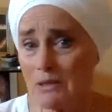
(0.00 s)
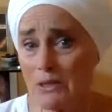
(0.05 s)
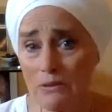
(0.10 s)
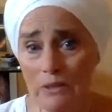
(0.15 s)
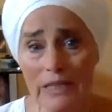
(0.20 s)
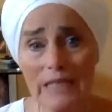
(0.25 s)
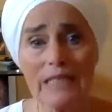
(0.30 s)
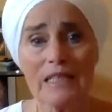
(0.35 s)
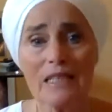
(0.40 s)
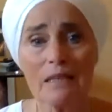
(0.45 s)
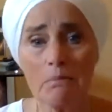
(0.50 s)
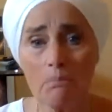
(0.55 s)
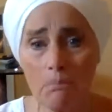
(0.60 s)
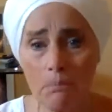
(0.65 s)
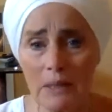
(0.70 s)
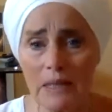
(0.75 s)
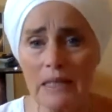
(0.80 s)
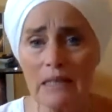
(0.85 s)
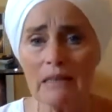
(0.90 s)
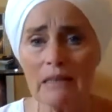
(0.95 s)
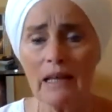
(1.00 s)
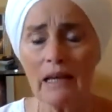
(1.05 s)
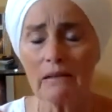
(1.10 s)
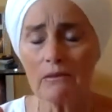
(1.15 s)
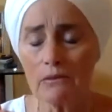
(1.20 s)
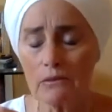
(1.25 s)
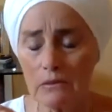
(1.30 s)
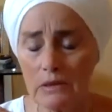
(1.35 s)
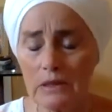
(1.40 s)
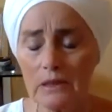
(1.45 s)
you need to be in that
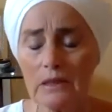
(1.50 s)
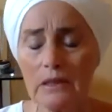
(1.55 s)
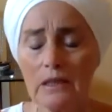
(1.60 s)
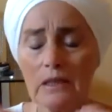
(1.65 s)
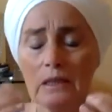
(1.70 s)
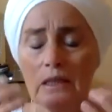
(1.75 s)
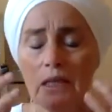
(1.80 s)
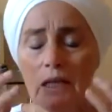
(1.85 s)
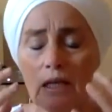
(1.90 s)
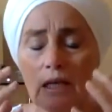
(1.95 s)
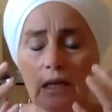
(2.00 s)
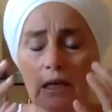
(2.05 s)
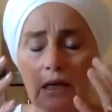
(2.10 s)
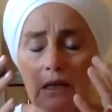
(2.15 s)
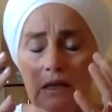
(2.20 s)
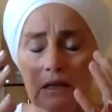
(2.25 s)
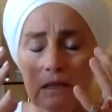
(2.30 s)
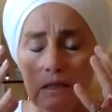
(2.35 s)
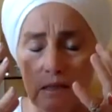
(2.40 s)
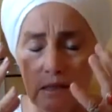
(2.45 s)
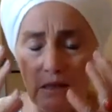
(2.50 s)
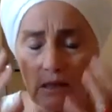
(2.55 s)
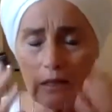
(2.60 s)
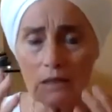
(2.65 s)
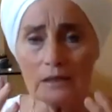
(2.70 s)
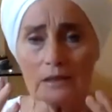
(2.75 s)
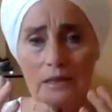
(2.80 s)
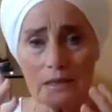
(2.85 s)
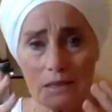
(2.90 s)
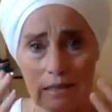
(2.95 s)
really
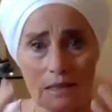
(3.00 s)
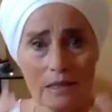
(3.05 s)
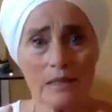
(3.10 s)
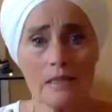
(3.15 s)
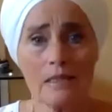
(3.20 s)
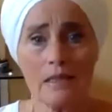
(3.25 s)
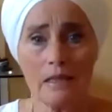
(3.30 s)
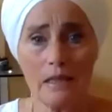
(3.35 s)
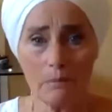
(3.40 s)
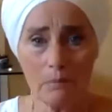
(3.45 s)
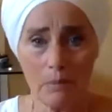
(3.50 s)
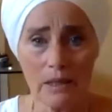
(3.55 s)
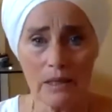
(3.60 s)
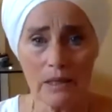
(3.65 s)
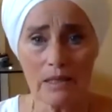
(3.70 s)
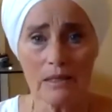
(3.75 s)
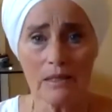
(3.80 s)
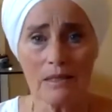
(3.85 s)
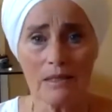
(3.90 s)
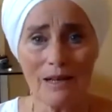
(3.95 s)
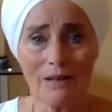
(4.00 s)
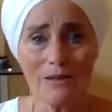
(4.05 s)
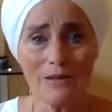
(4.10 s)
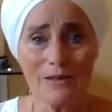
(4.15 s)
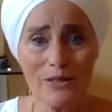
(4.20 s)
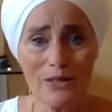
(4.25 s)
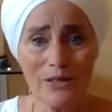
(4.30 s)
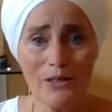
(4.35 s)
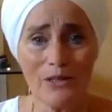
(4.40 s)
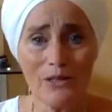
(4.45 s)
dark, desolate place, that,
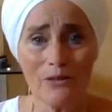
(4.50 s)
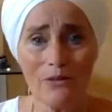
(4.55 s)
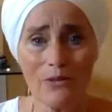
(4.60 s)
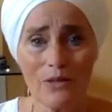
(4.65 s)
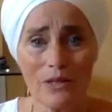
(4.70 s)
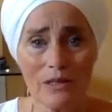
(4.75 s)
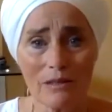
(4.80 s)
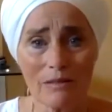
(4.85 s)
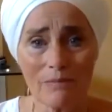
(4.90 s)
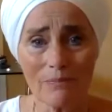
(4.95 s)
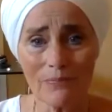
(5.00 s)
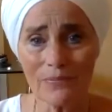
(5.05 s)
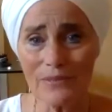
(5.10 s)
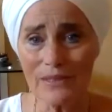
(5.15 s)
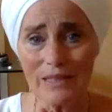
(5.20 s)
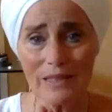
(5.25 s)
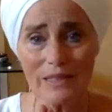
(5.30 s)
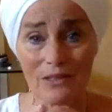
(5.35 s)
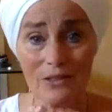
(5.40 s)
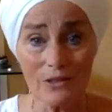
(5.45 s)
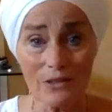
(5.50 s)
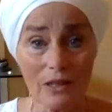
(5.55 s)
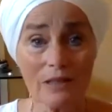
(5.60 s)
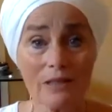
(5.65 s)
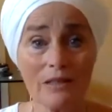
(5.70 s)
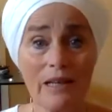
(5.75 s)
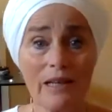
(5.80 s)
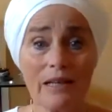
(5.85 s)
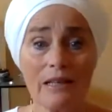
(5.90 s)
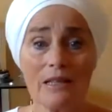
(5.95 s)
the dark
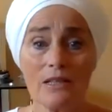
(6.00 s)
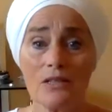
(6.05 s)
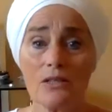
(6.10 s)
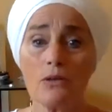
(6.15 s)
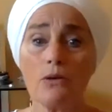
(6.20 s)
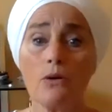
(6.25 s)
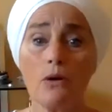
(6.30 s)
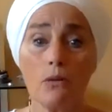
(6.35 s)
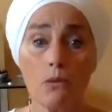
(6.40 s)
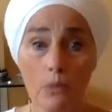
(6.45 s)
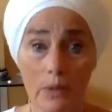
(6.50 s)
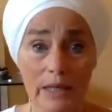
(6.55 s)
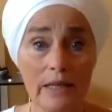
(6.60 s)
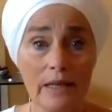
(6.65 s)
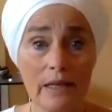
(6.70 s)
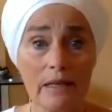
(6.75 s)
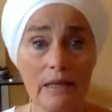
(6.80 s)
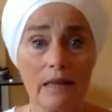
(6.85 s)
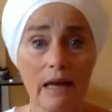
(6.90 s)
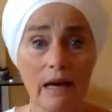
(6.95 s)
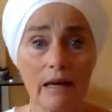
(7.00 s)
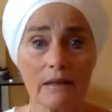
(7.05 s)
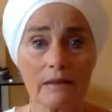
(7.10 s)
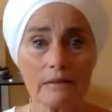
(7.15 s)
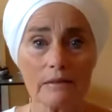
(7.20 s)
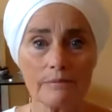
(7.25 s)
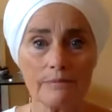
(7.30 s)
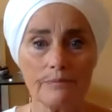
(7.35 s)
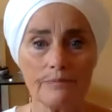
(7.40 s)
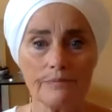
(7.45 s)
night of the soul. We need that.
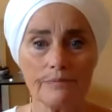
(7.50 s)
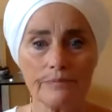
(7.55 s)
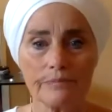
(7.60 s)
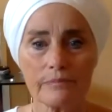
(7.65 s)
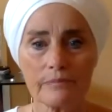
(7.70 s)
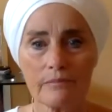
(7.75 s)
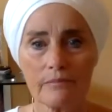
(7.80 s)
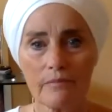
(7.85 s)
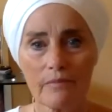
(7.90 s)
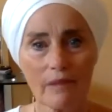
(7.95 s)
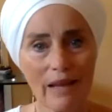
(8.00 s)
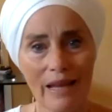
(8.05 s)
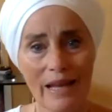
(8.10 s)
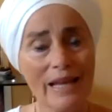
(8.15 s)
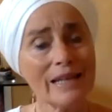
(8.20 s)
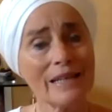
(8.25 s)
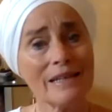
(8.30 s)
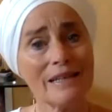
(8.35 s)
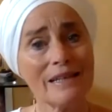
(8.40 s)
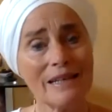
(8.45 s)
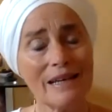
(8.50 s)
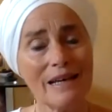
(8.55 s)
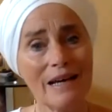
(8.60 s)
And